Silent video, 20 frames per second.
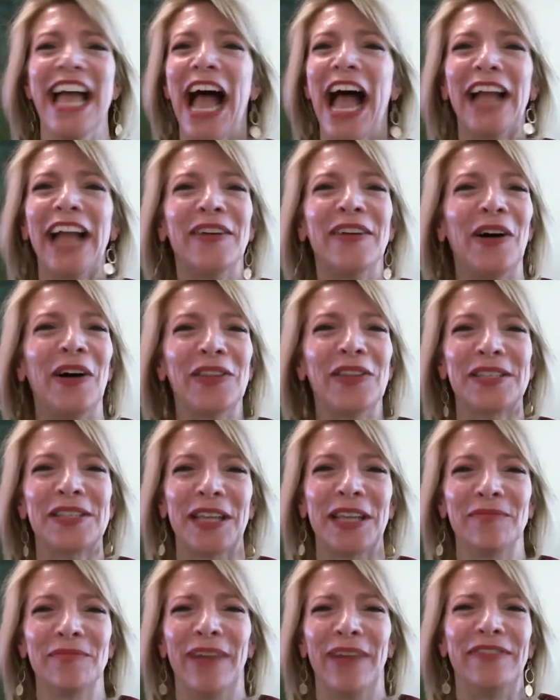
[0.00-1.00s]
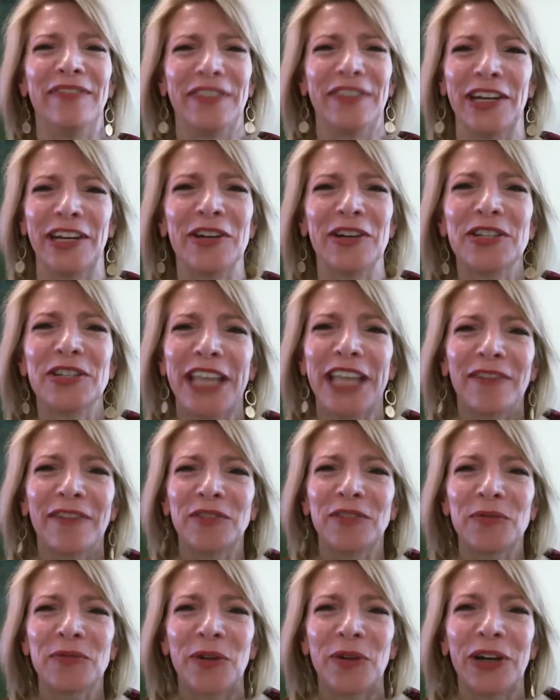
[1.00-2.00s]
I know, all of a sudden, like,
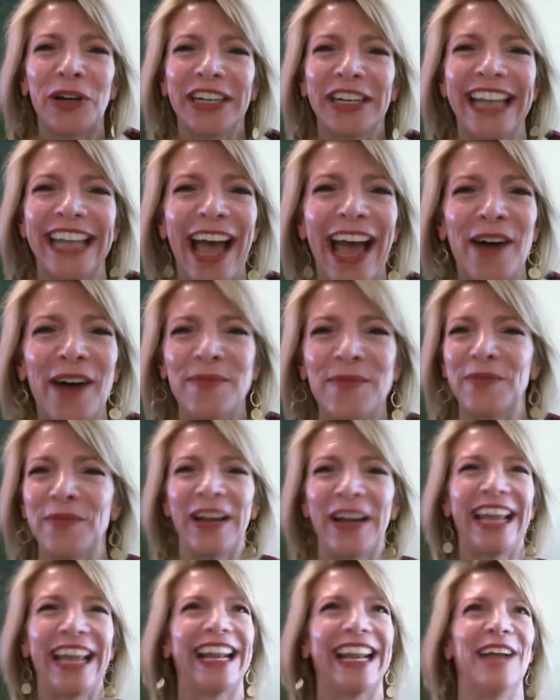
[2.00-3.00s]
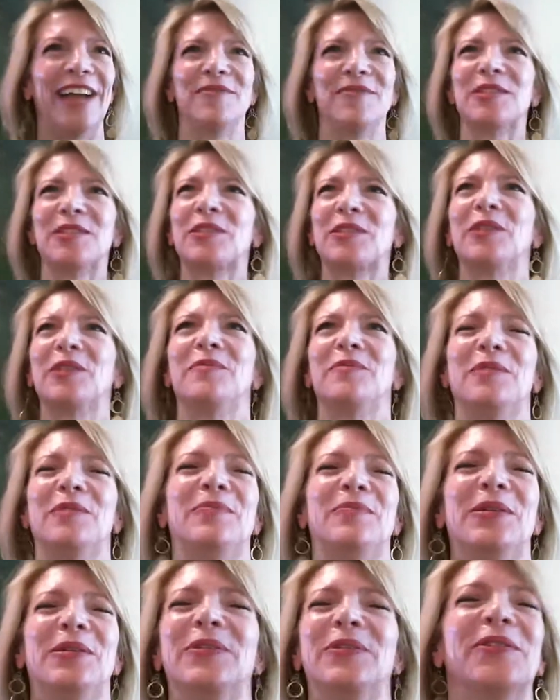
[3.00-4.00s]
now, but wait, I'm just going to be
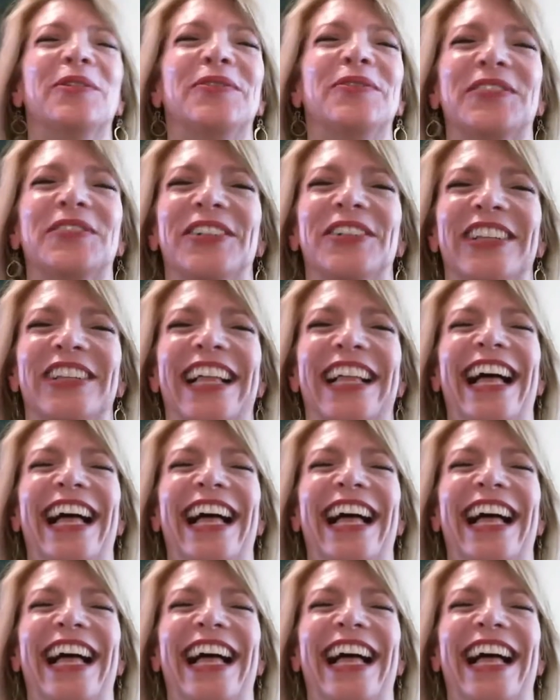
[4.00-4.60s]
beautiful.